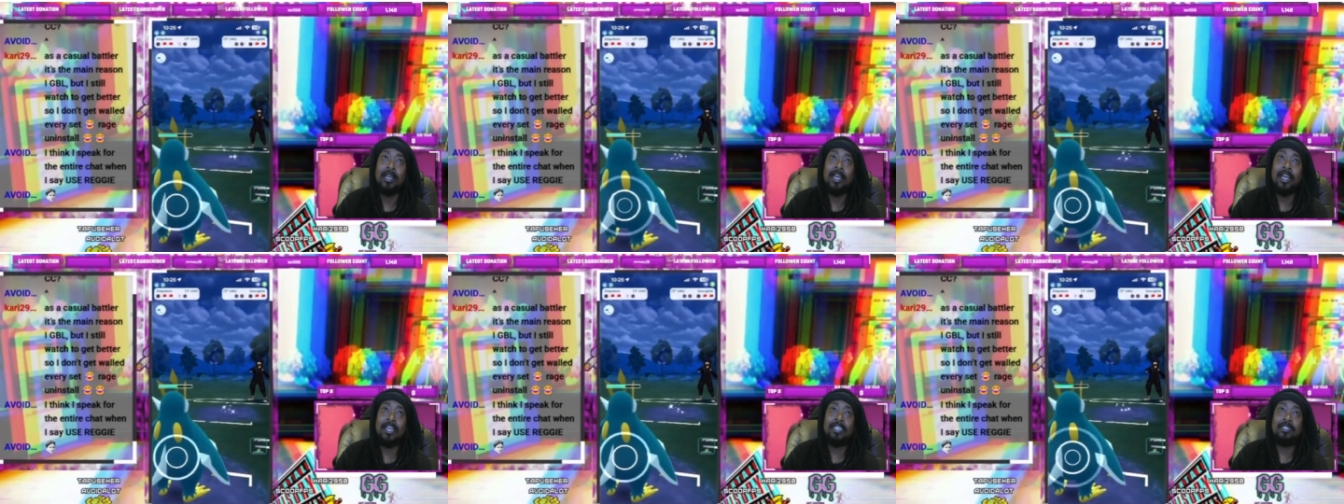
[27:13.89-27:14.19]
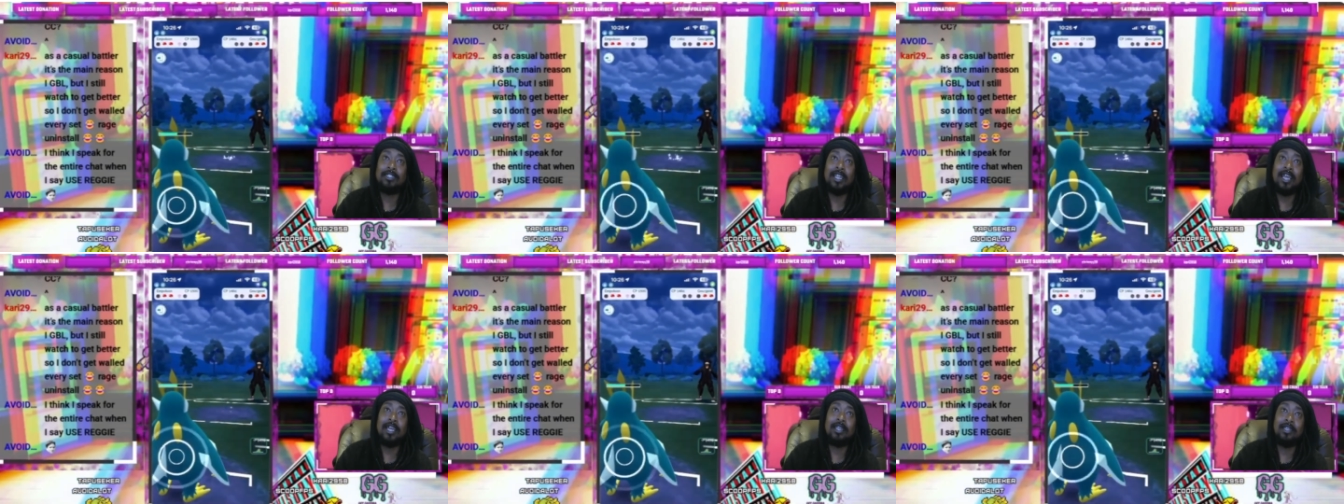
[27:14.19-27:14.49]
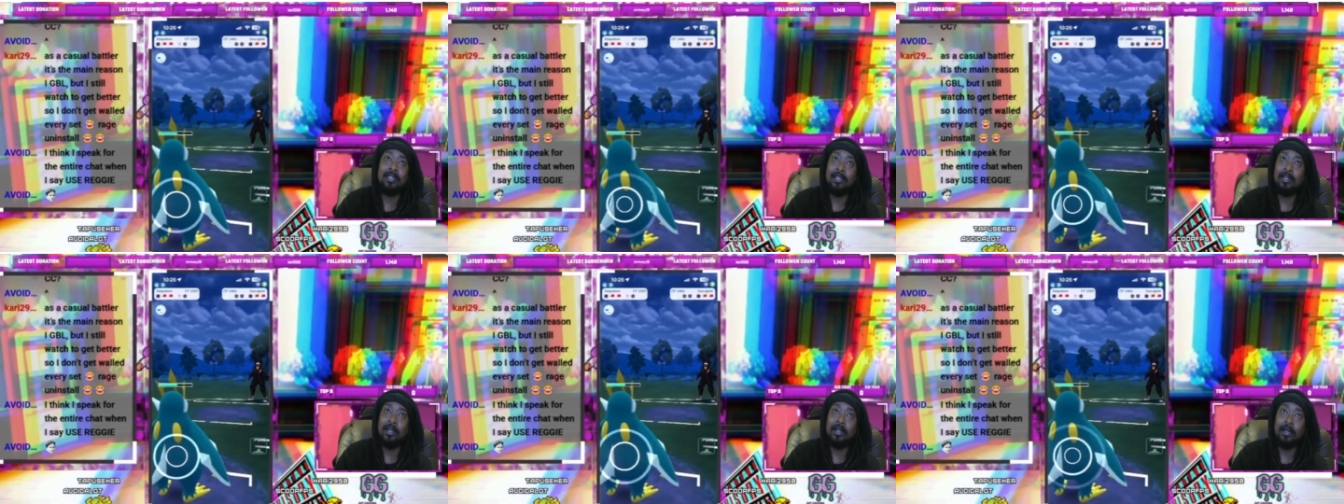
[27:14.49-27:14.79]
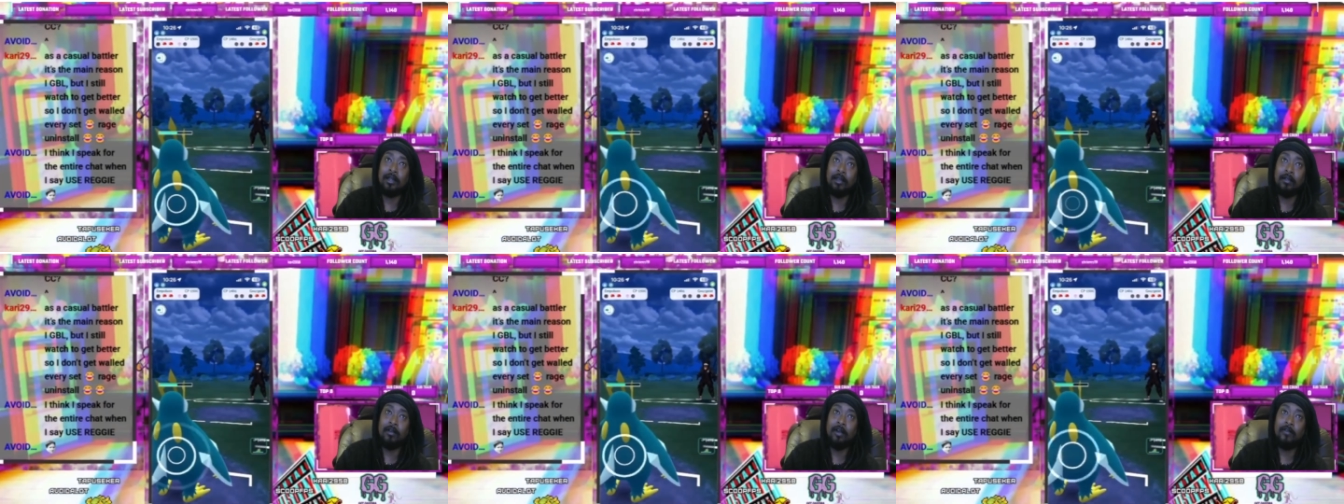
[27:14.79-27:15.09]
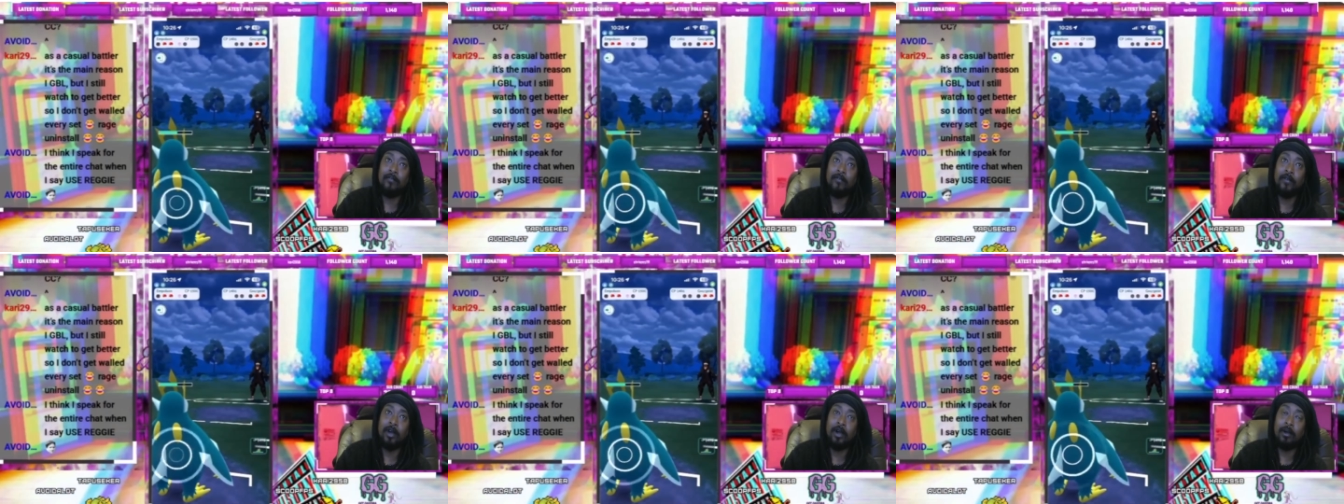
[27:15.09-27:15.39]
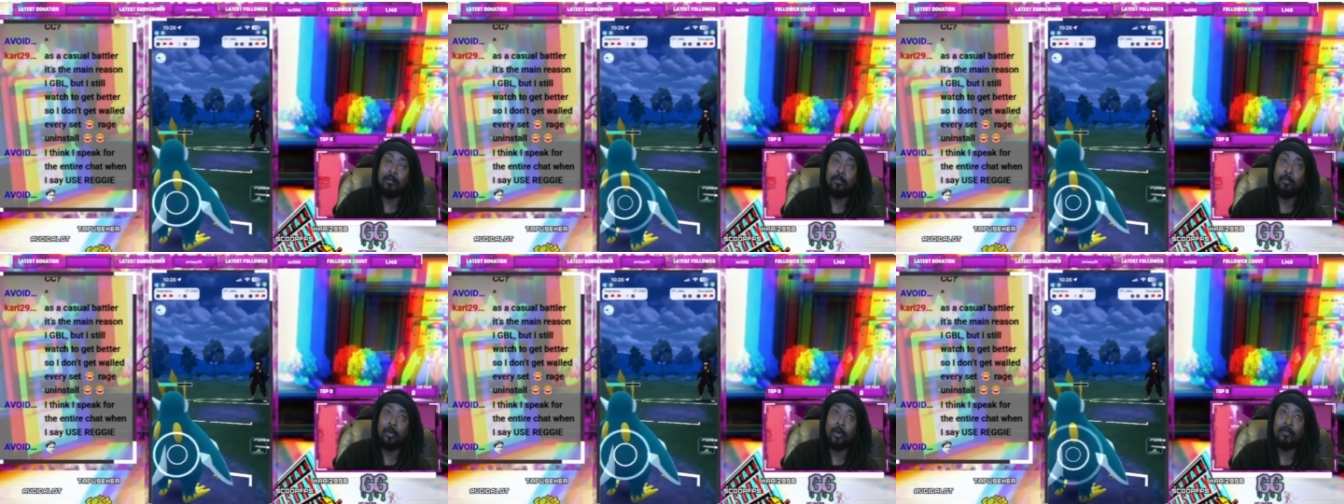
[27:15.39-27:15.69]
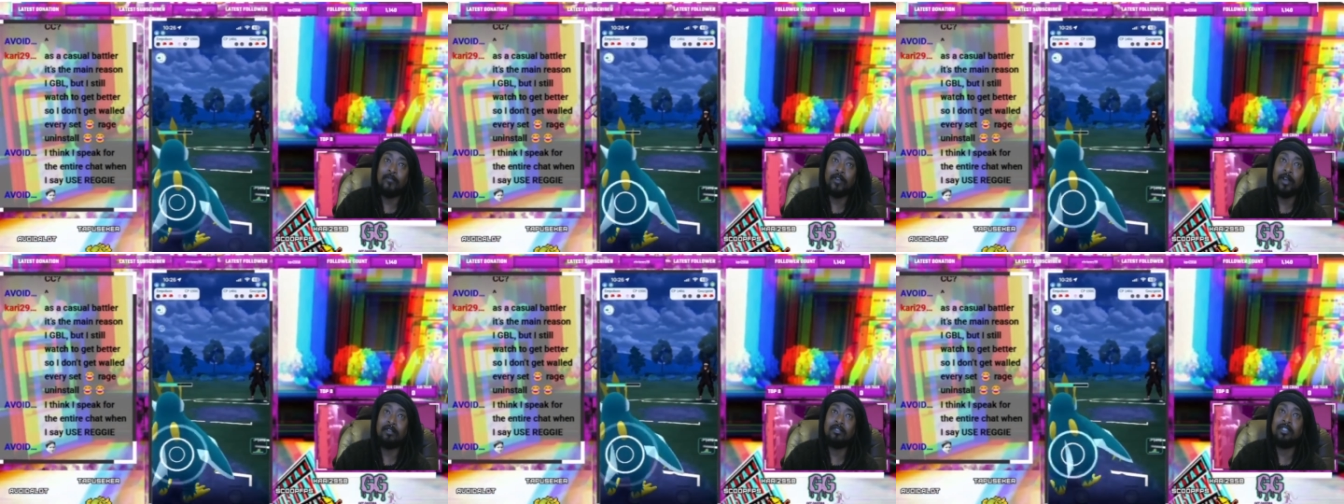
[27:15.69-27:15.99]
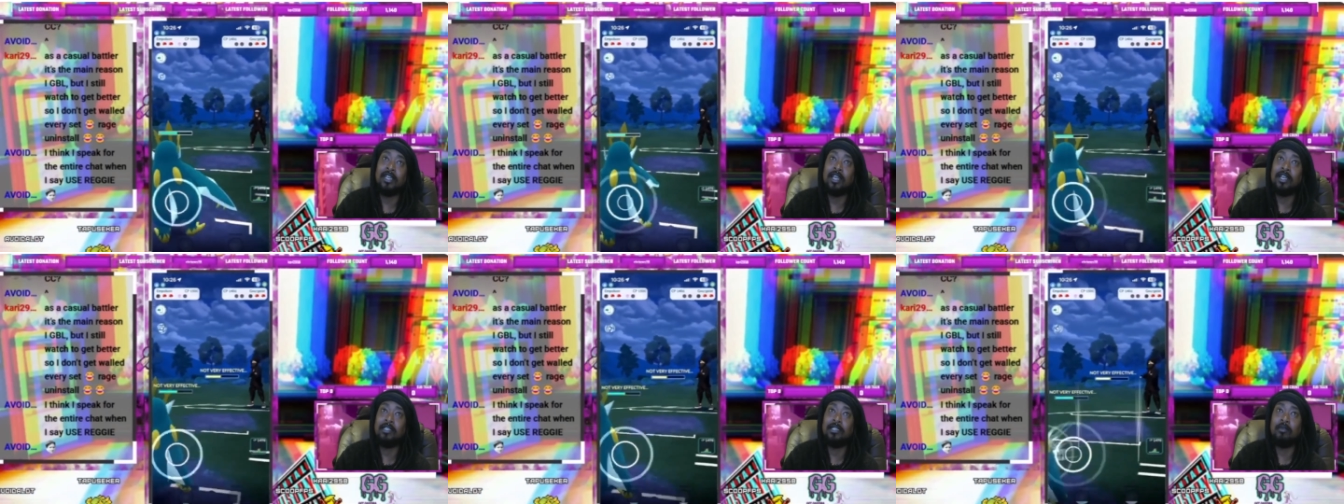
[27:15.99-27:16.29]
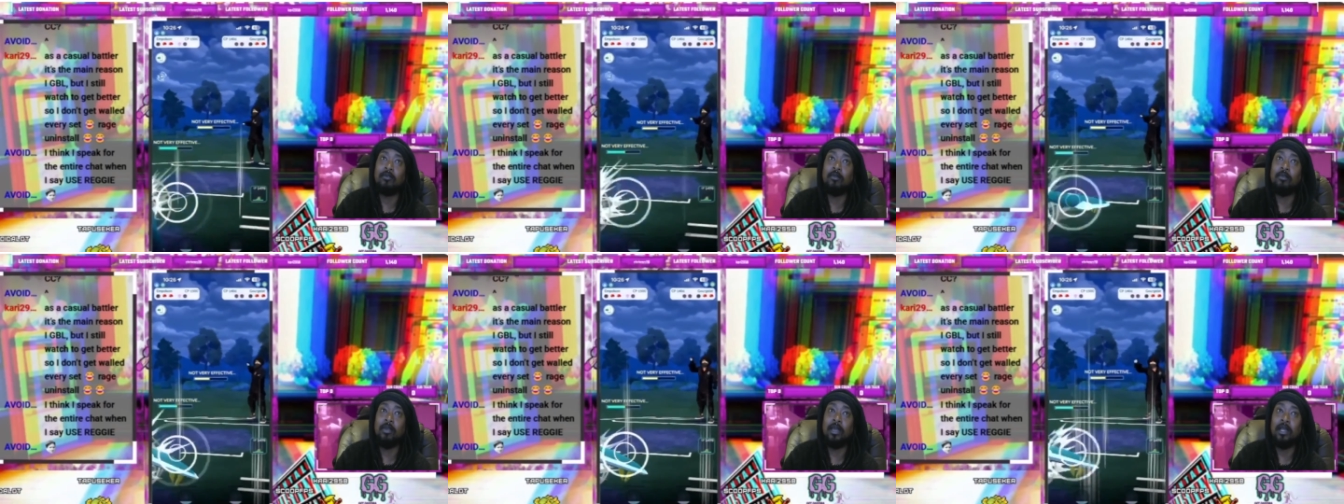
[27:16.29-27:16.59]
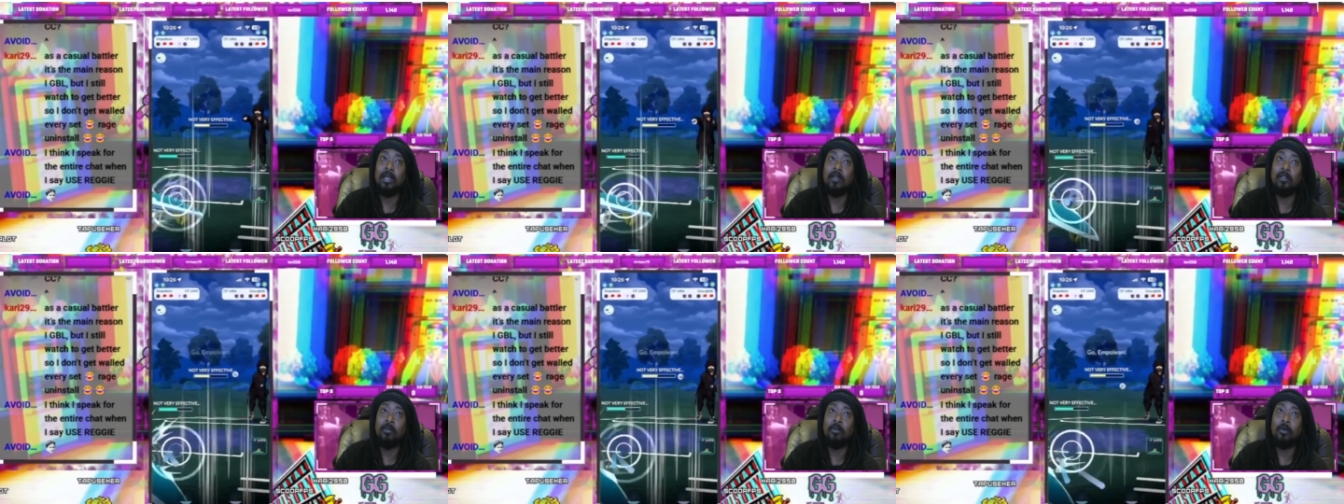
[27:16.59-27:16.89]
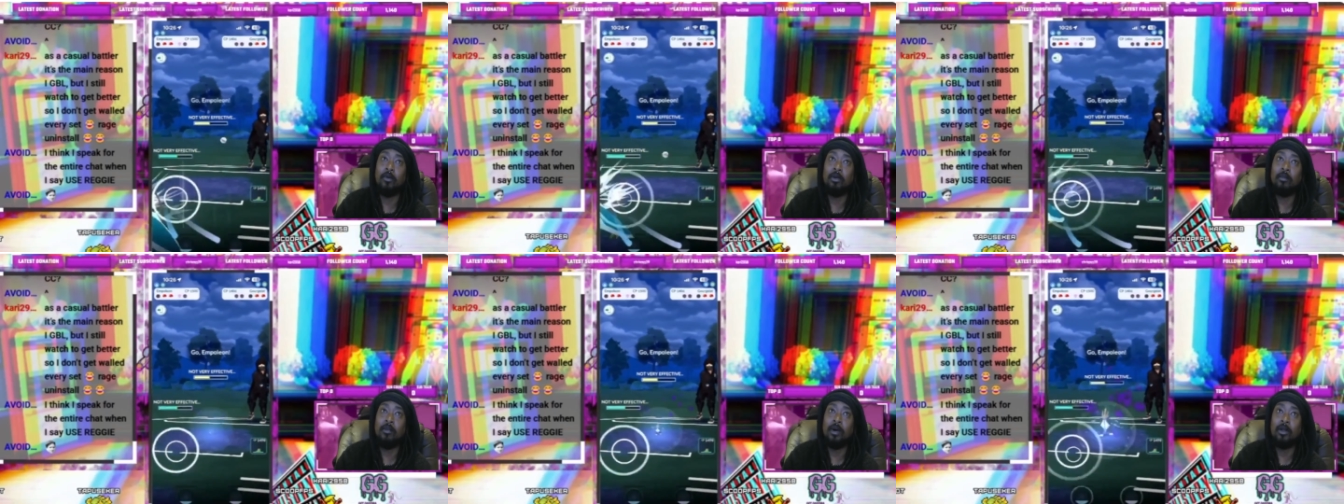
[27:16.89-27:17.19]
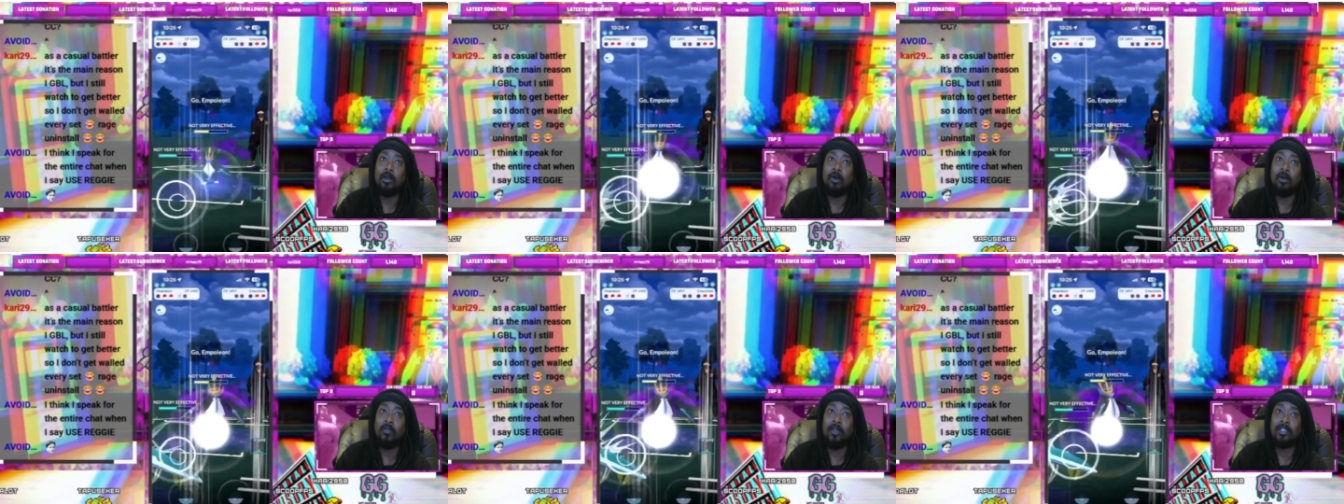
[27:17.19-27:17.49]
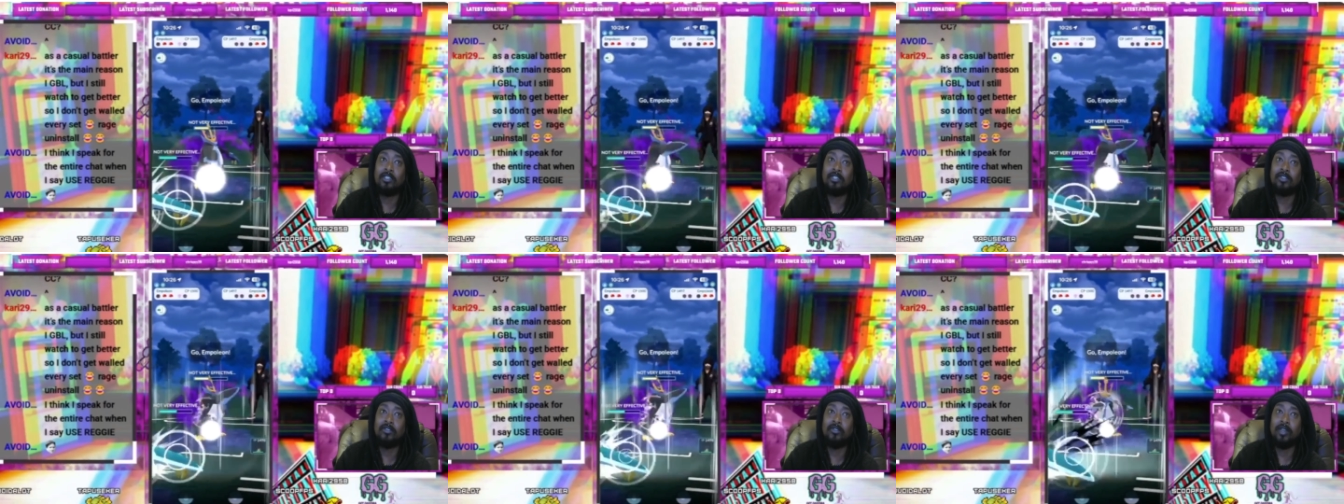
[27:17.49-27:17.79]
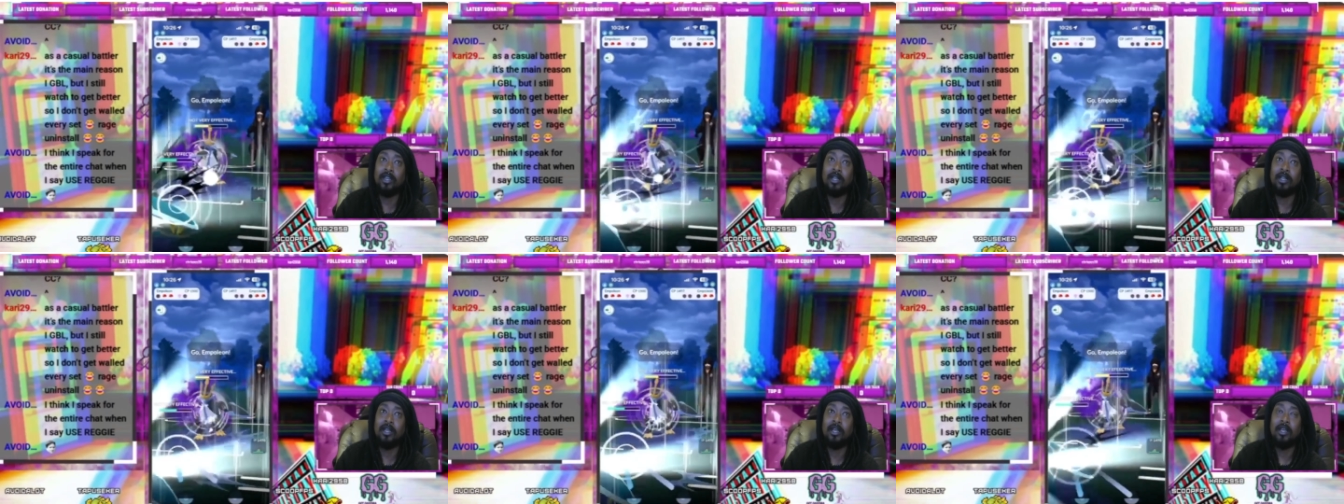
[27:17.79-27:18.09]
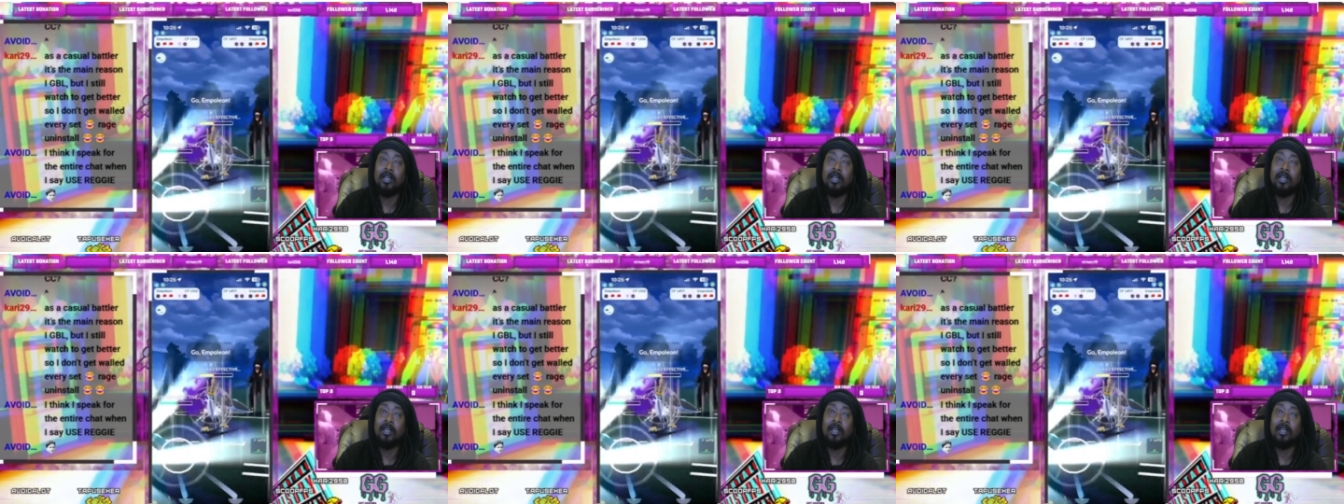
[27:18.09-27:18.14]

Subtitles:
it's likely in a zero point 0.5 seconds there will be another Pokemon on that screen.